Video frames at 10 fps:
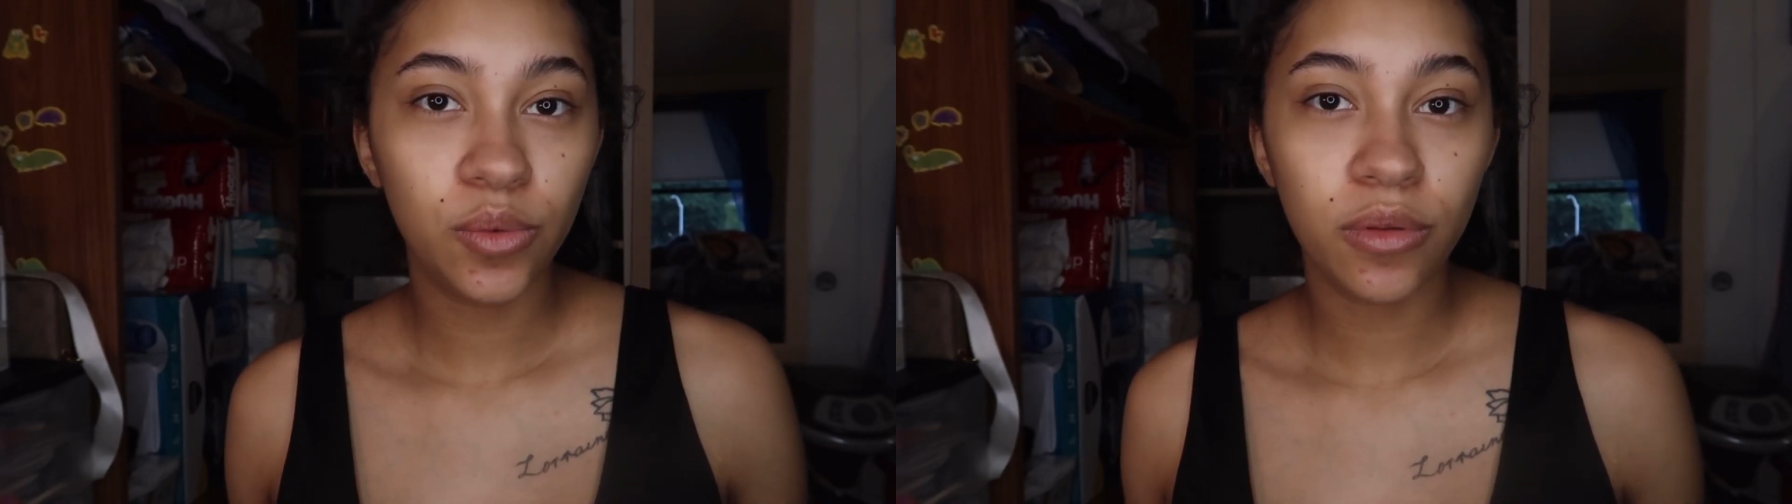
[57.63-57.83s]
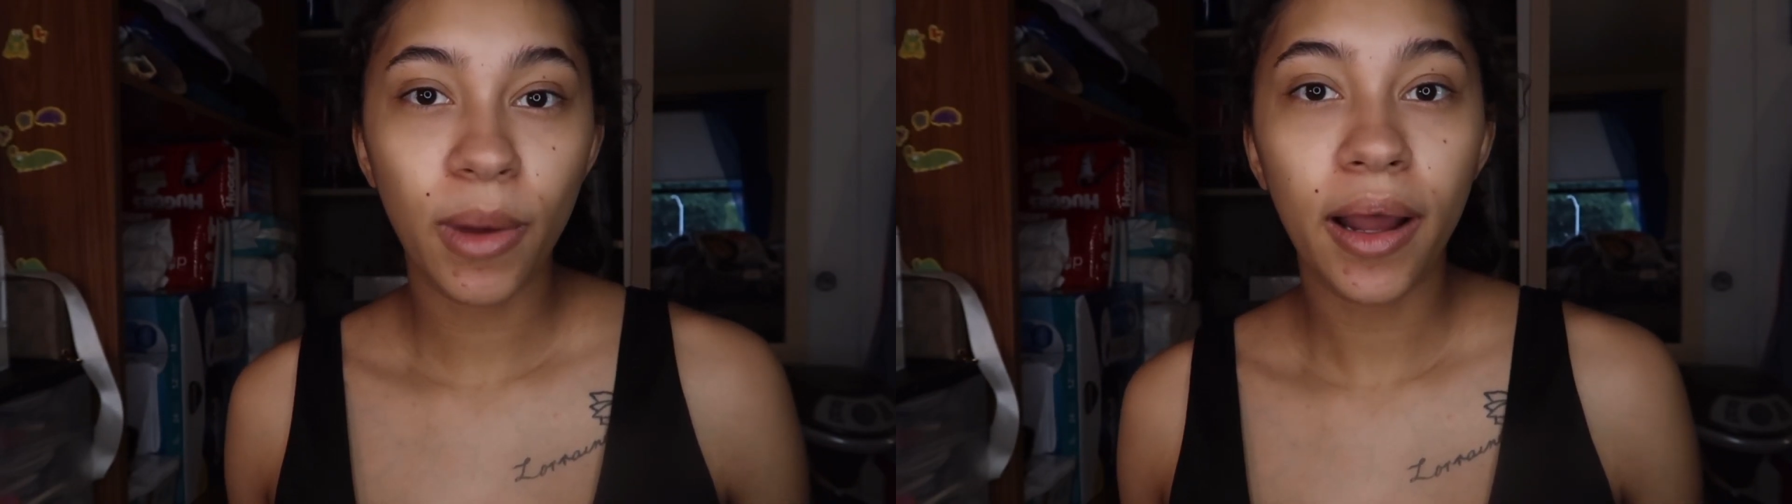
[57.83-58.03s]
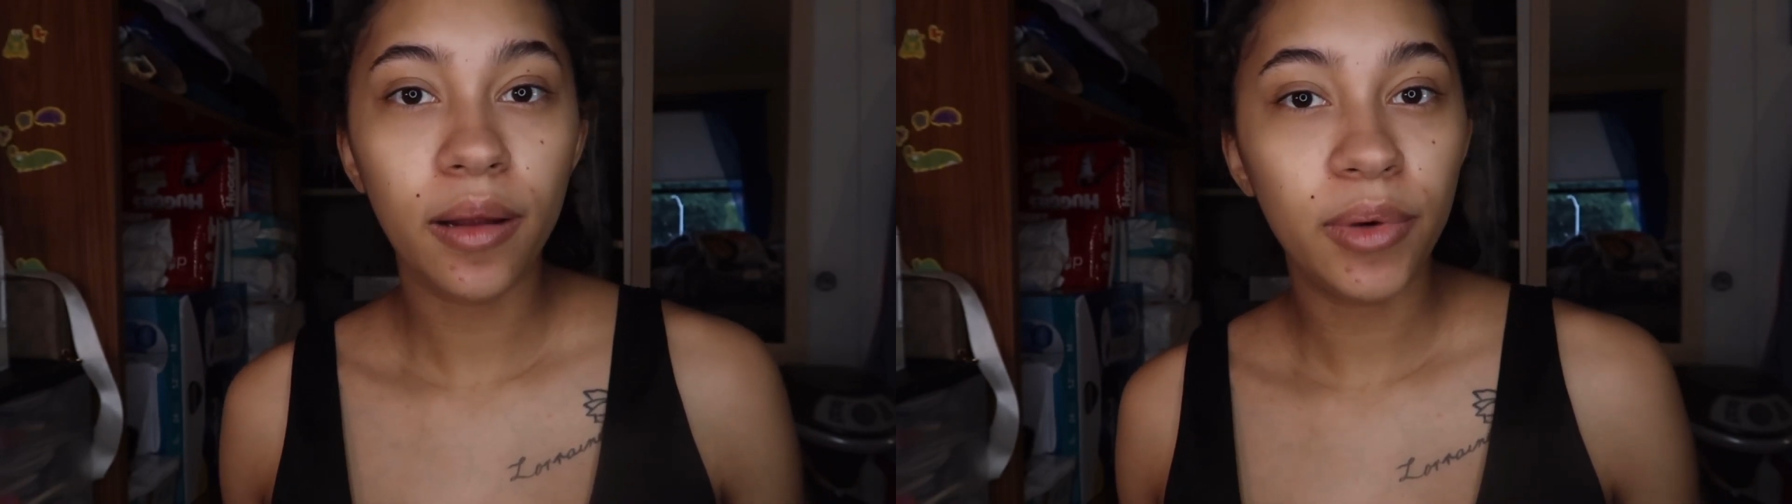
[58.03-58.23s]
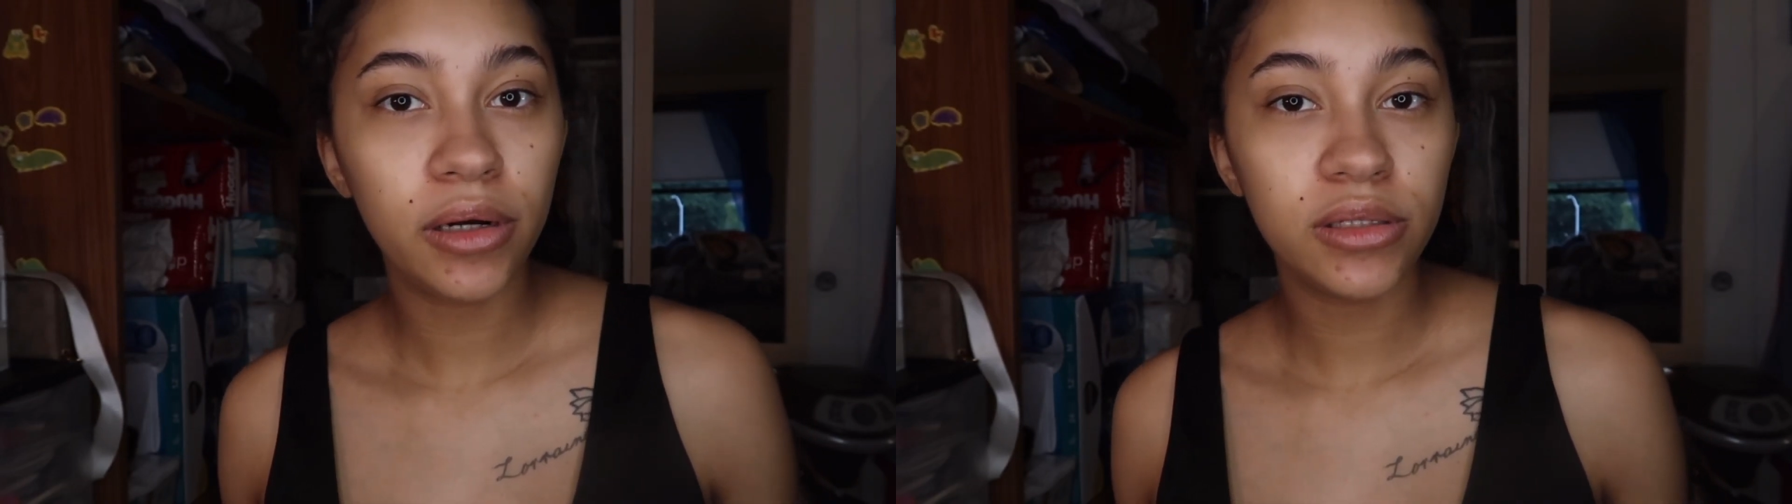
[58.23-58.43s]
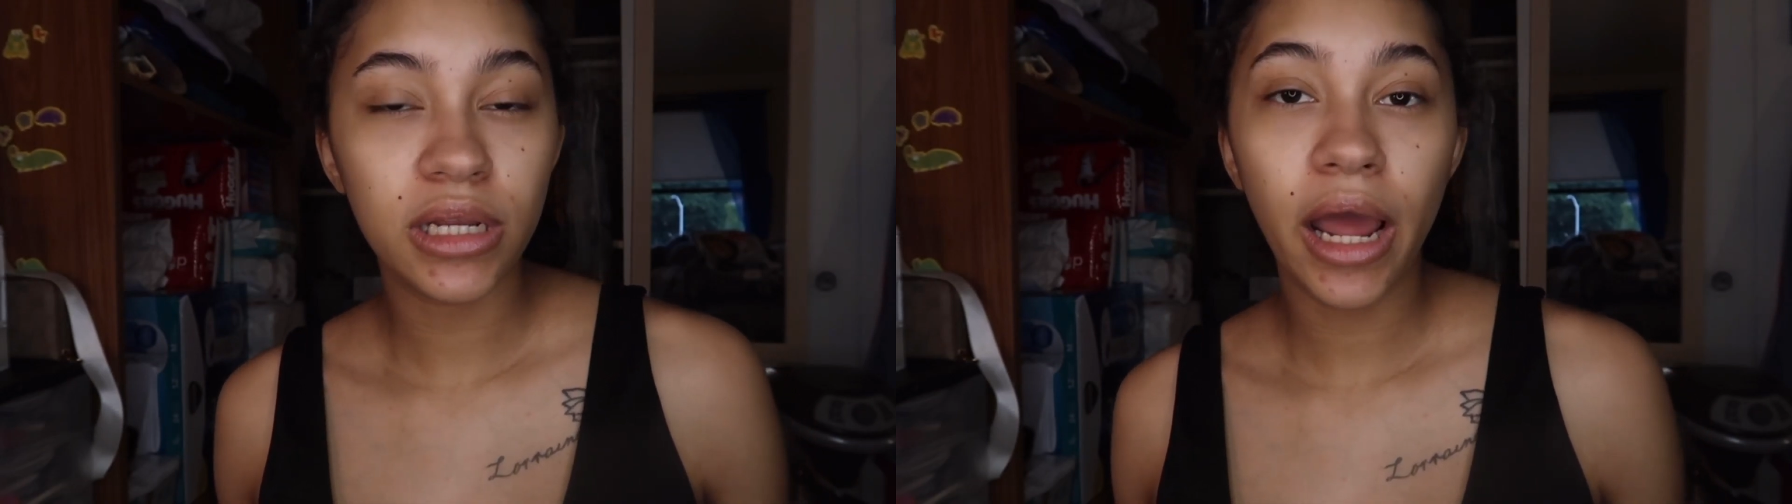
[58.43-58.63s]
with my
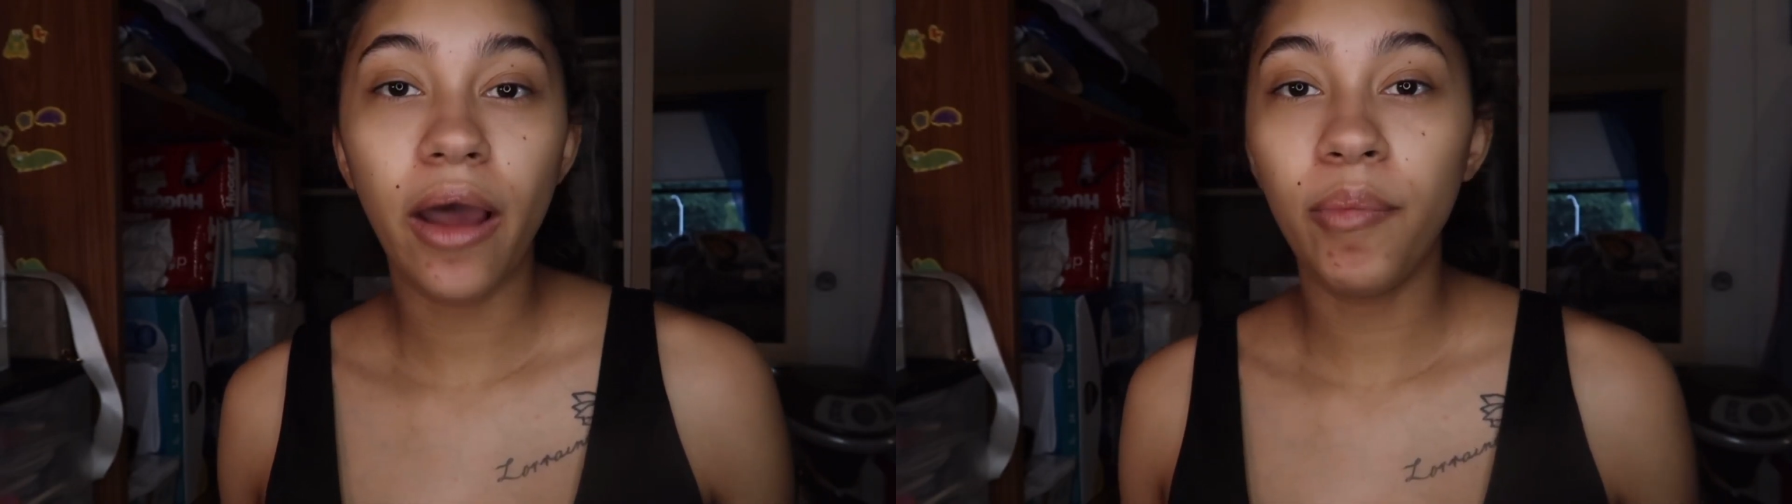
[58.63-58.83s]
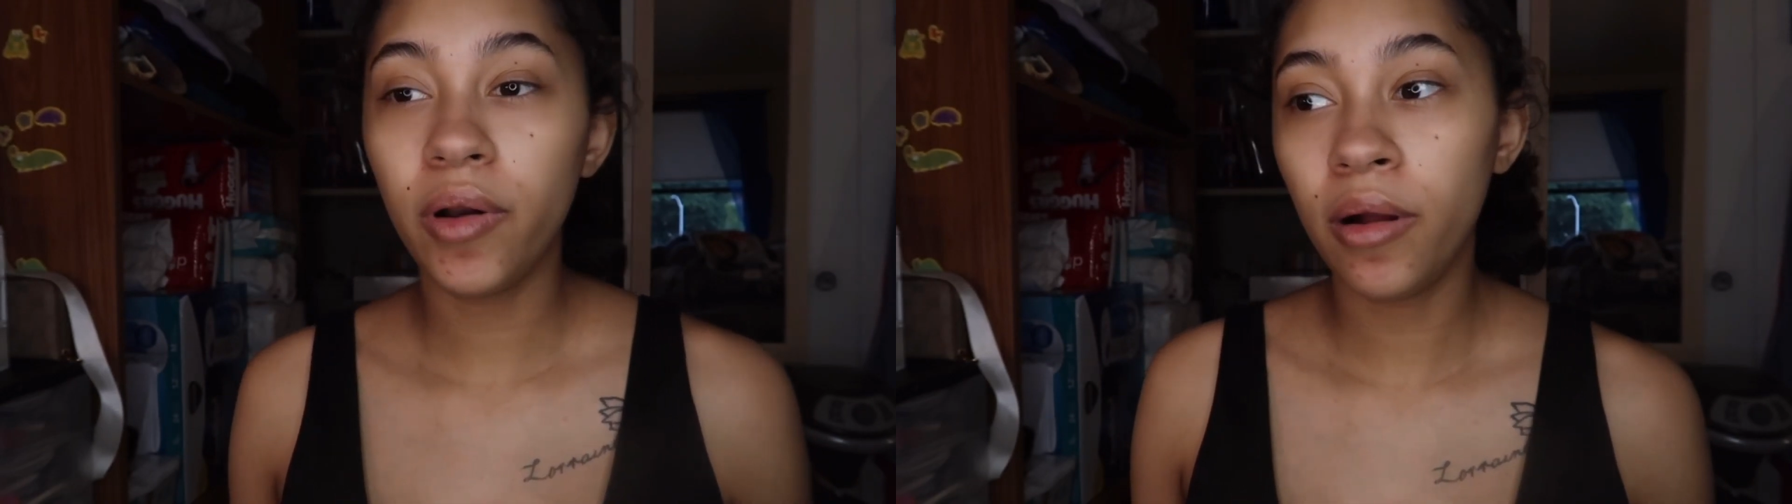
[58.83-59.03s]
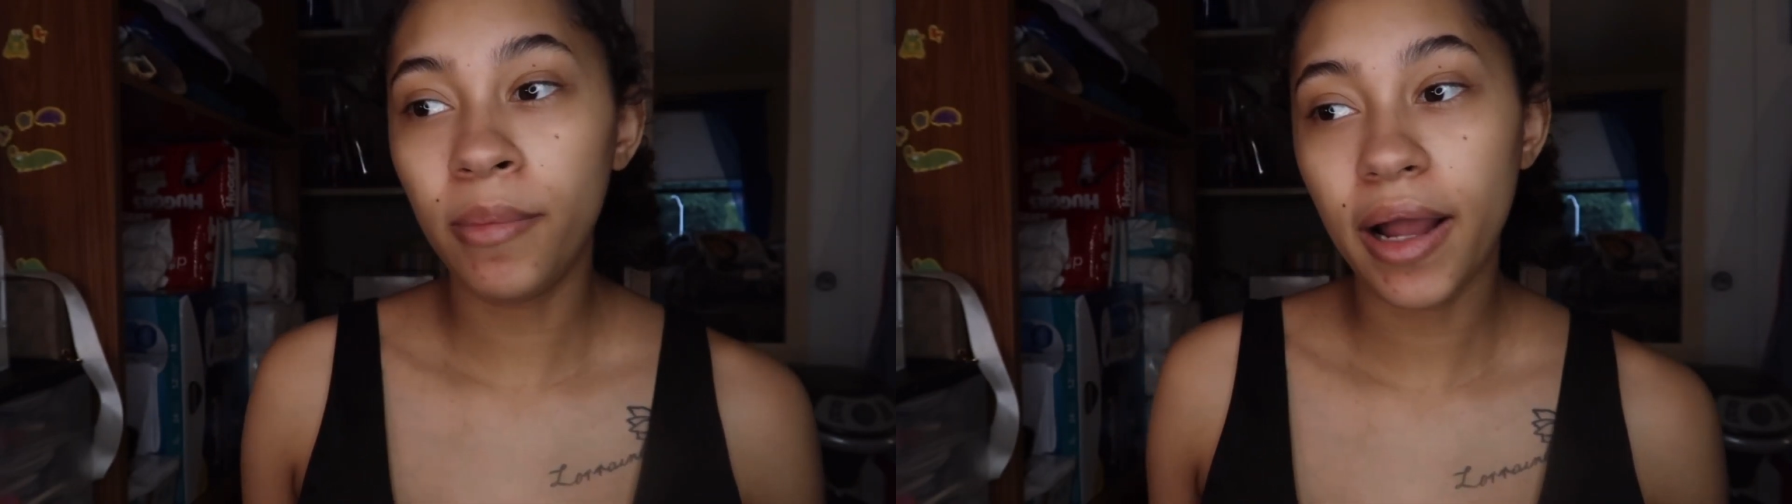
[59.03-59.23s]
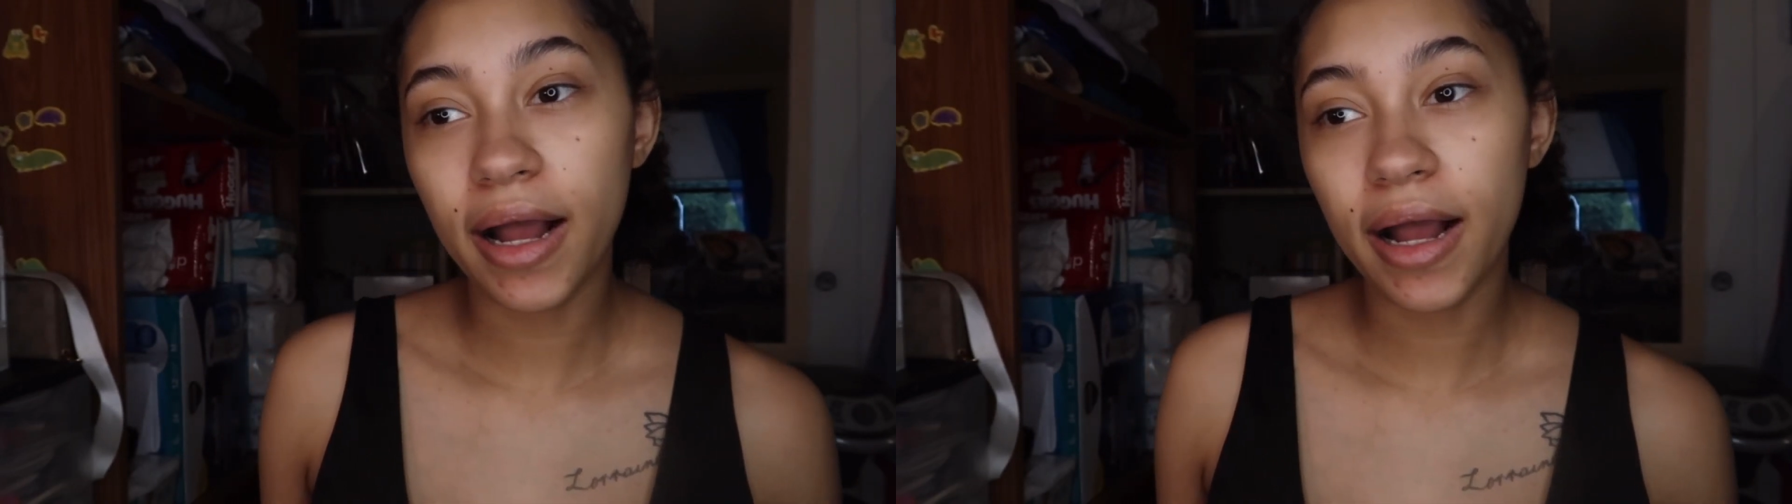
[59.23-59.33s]
eyebrows and how I put on my